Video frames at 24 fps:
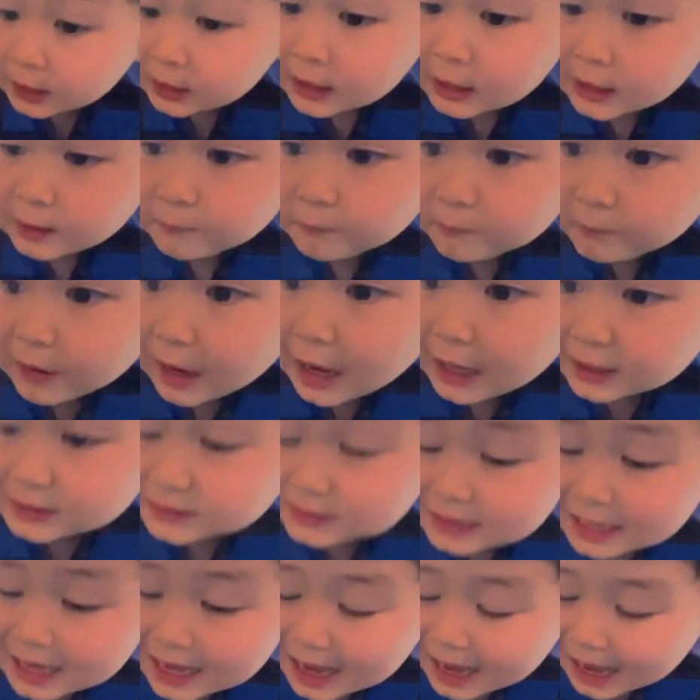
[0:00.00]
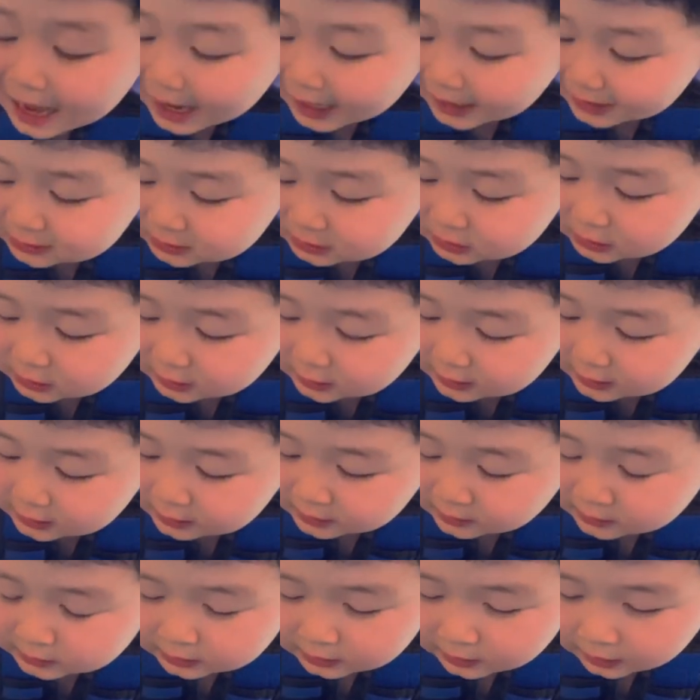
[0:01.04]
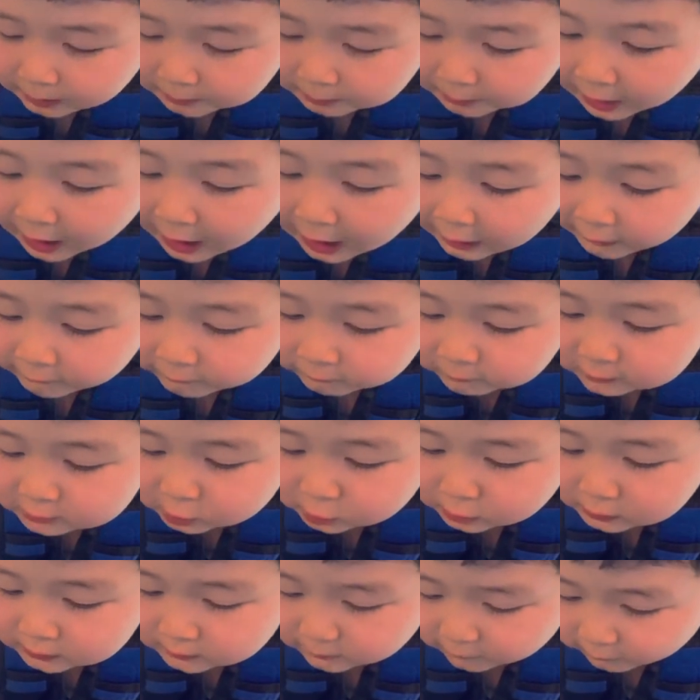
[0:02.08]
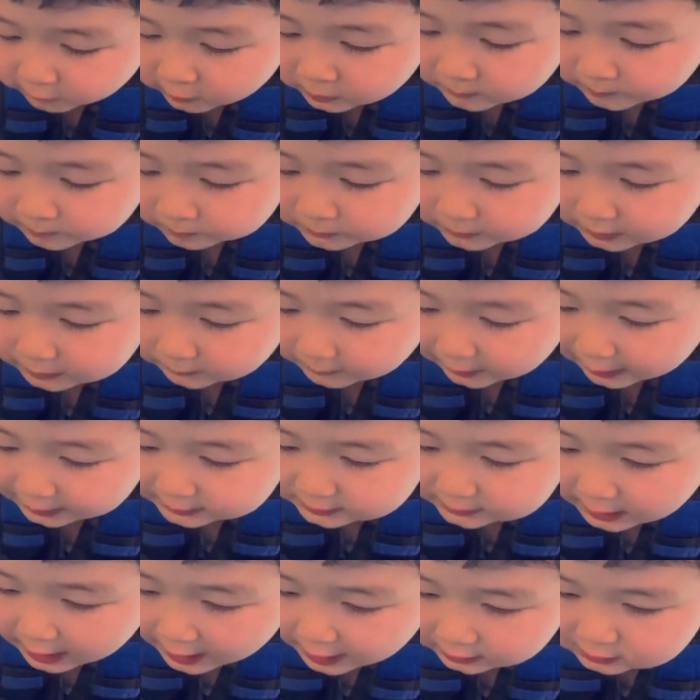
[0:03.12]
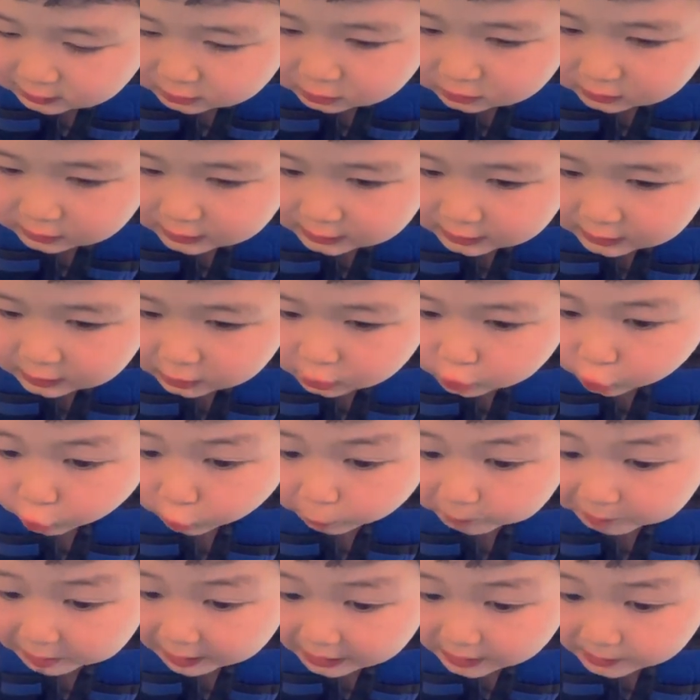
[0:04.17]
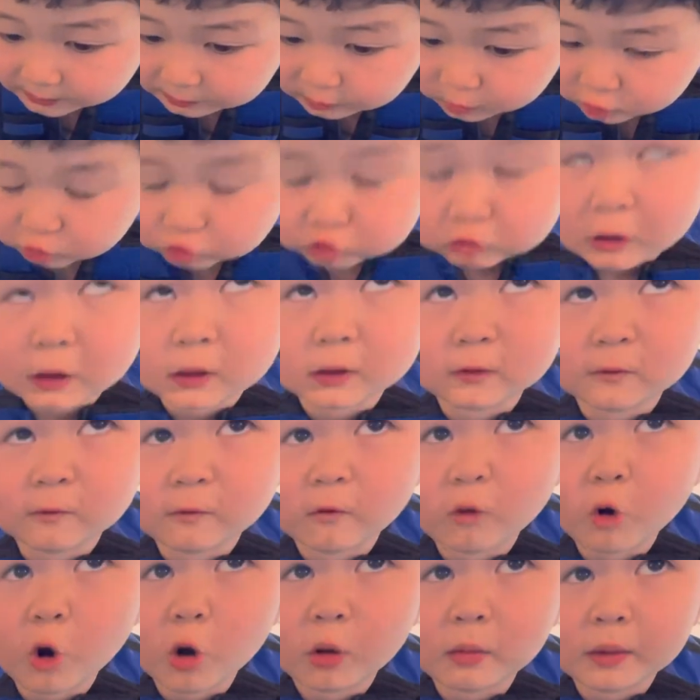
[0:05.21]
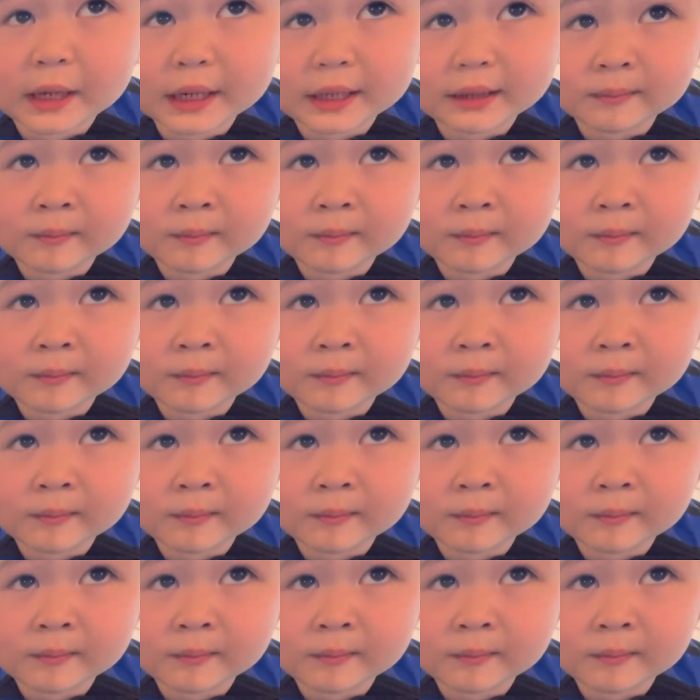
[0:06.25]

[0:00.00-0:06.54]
Whoa. that's actually a moth. That's actually your baby transforming.